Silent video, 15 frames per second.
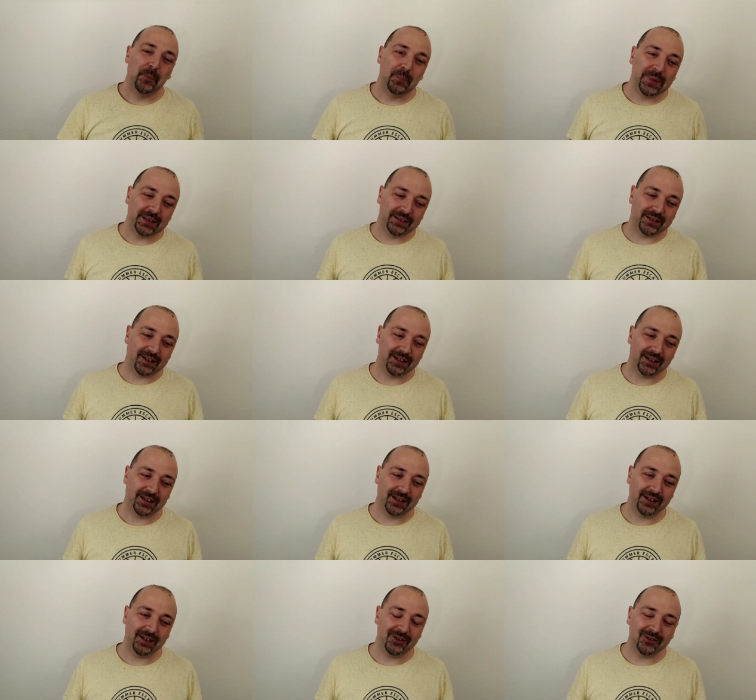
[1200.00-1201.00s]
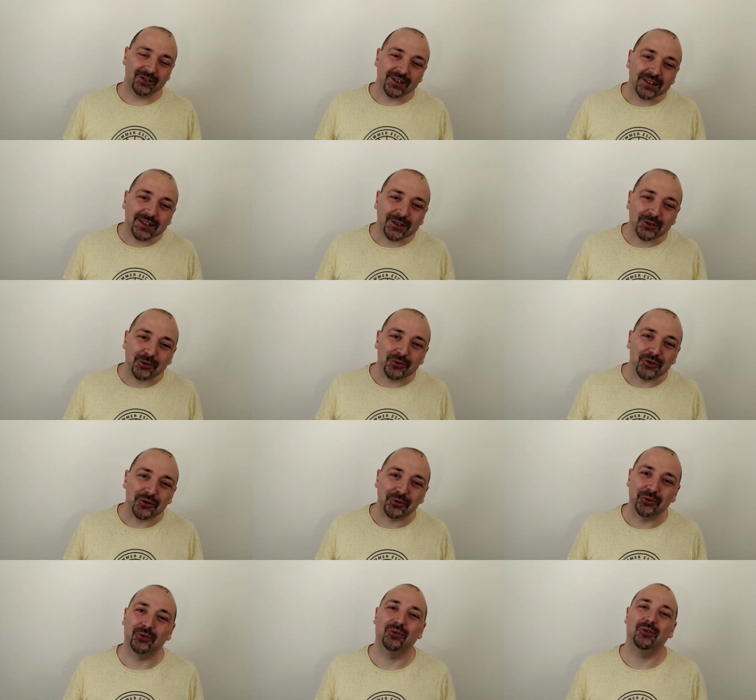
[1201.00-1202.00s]
But, there is a
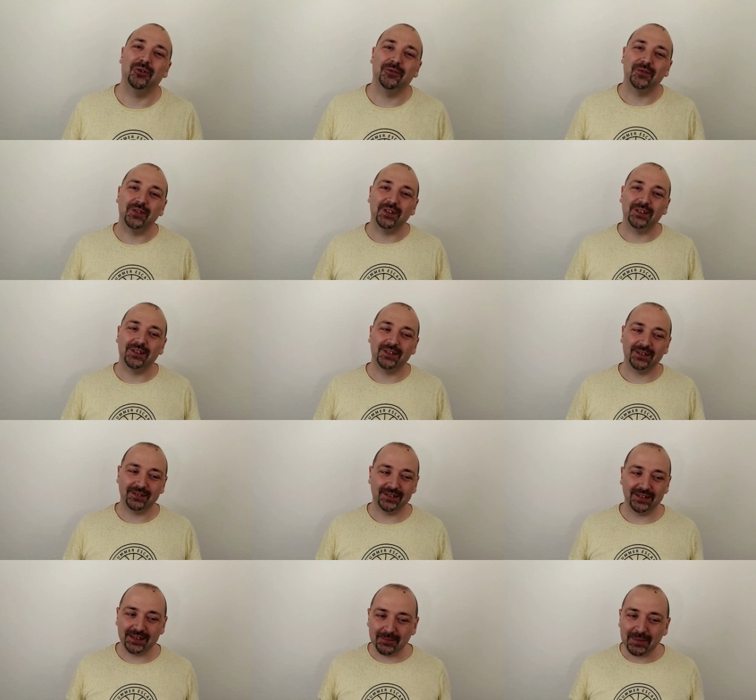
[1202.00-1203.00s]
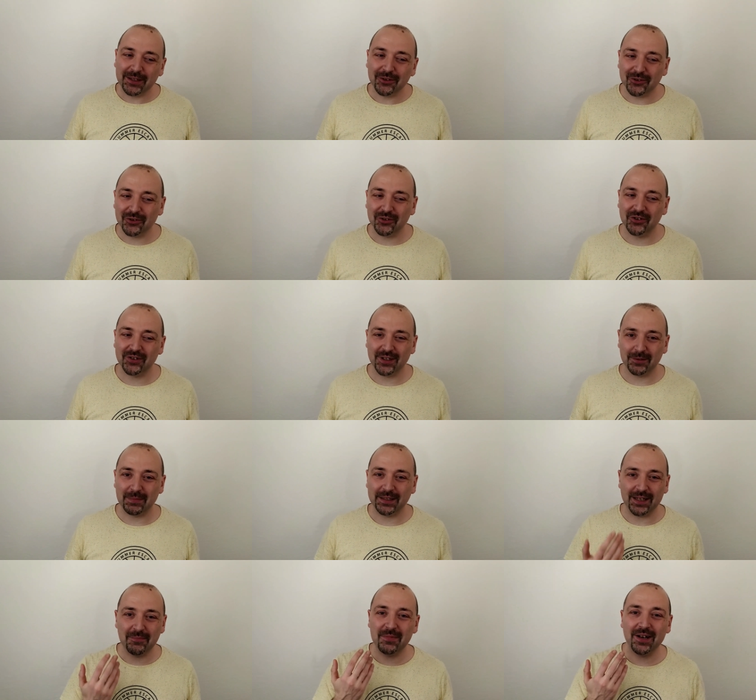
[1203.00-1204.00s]
solution to all of this. I mean, I made you so sad,
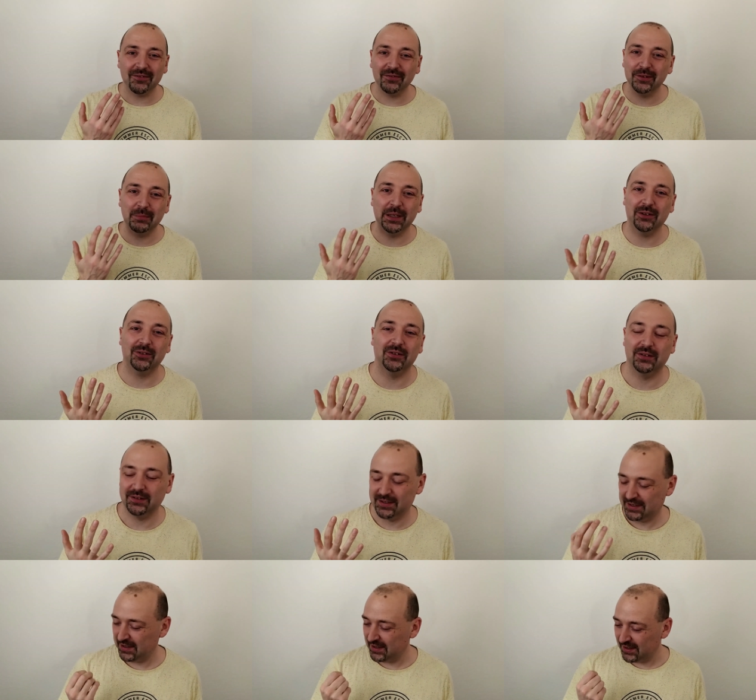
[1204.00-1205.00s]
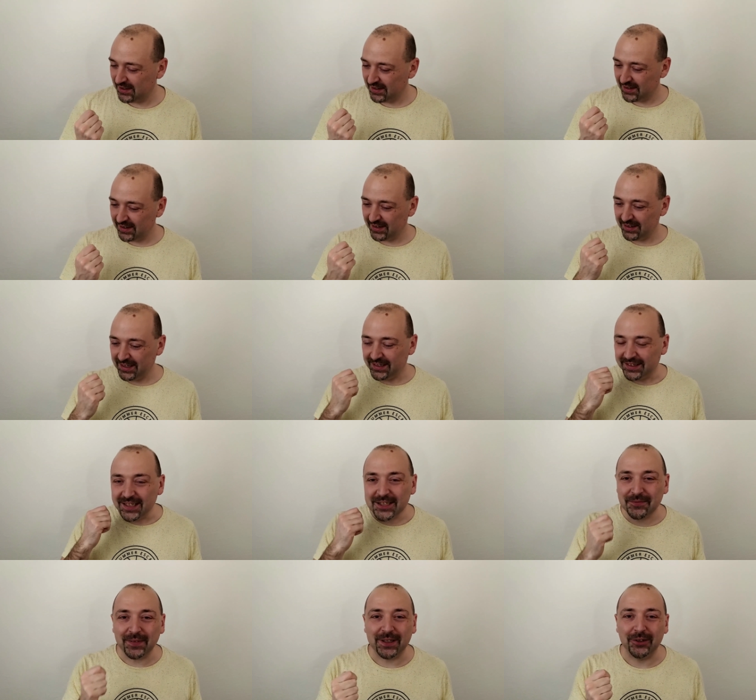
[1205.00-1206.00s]
but I'm laughing because in
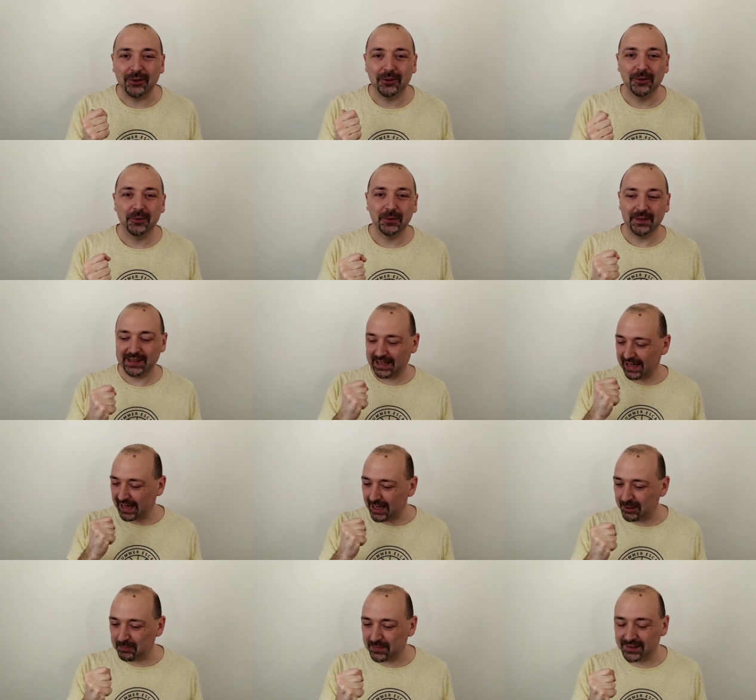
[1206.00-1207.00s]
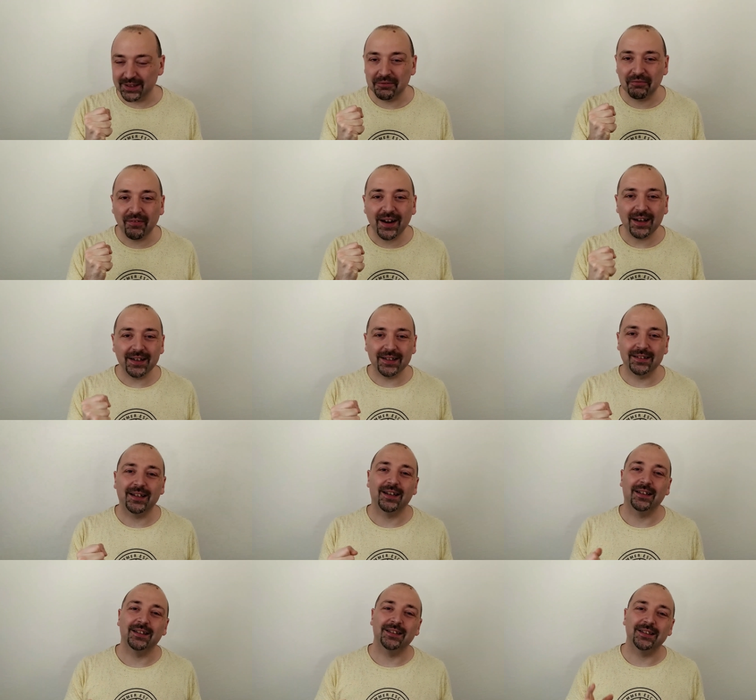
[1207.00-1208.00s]
this video, the aim, the final
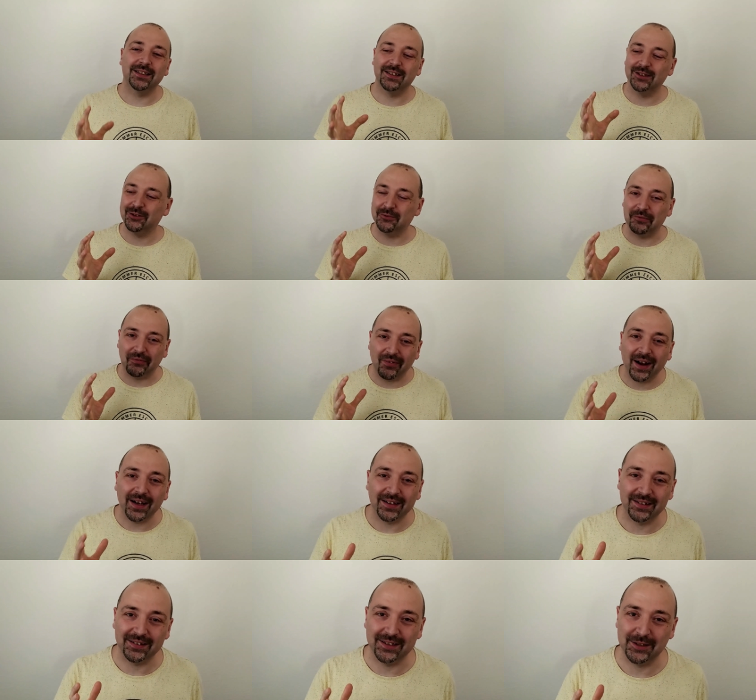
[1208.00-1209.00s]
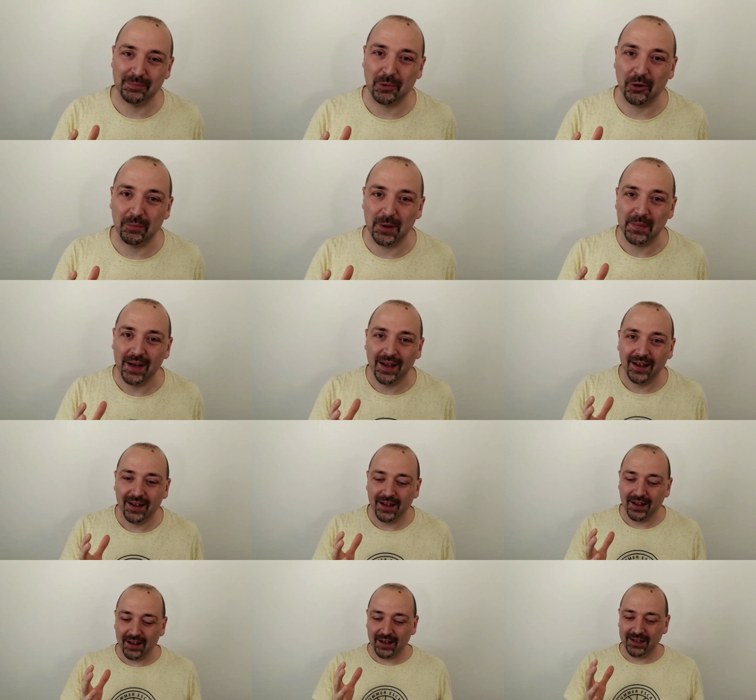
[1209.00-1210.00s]
target is to fight this problem.
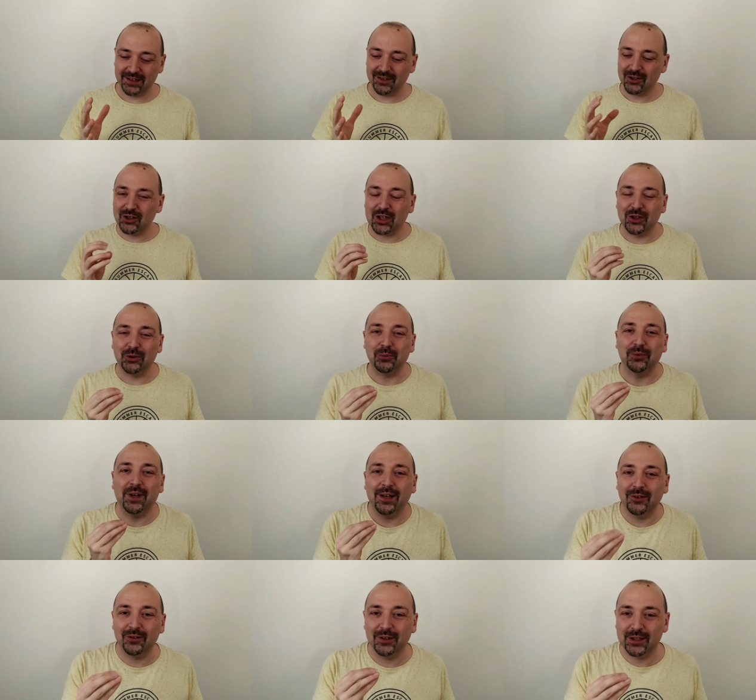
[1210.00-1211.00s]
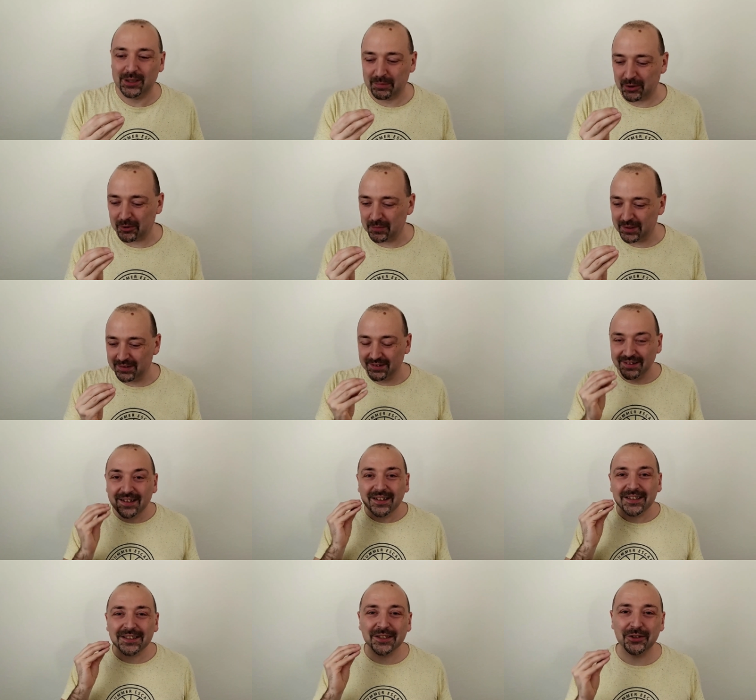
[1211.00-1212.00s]
It's not just to tell you there is a problem.
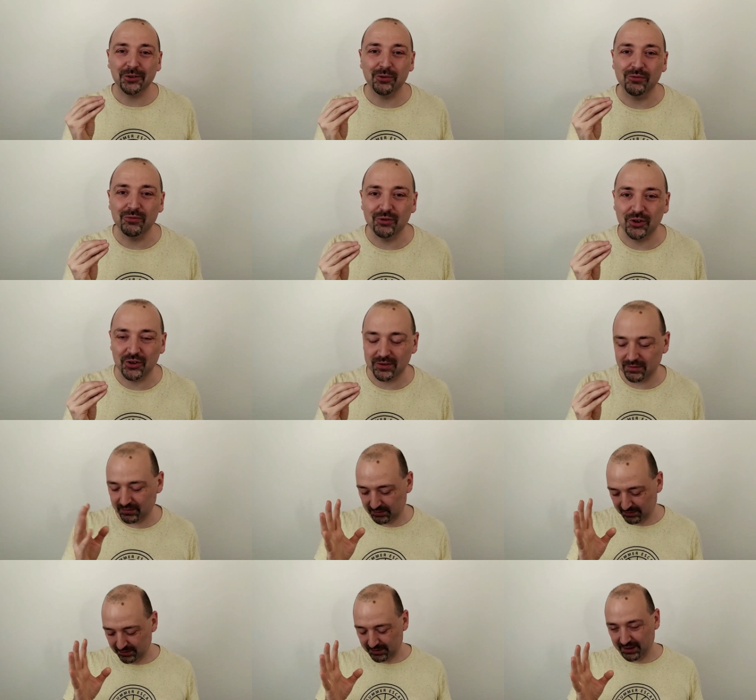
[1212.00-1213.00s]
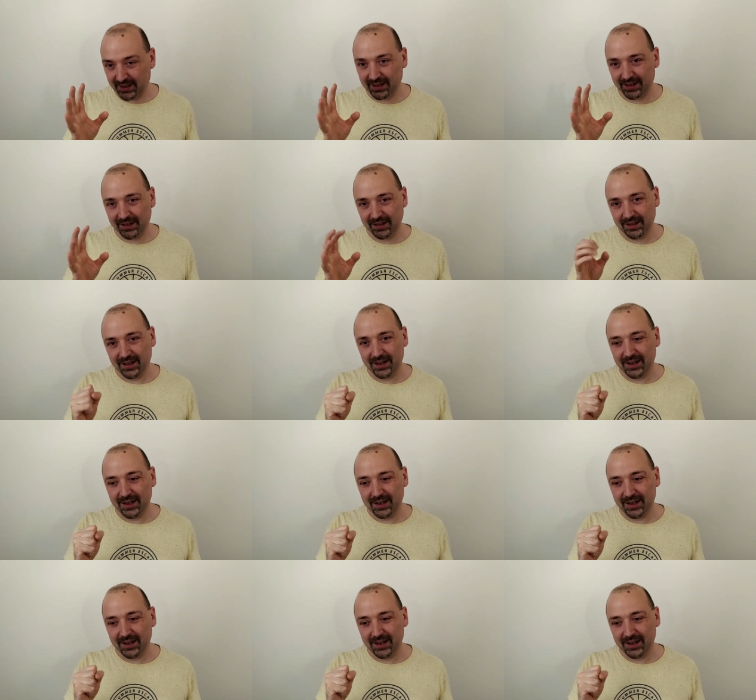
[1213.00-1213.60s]
There is a solution, okay?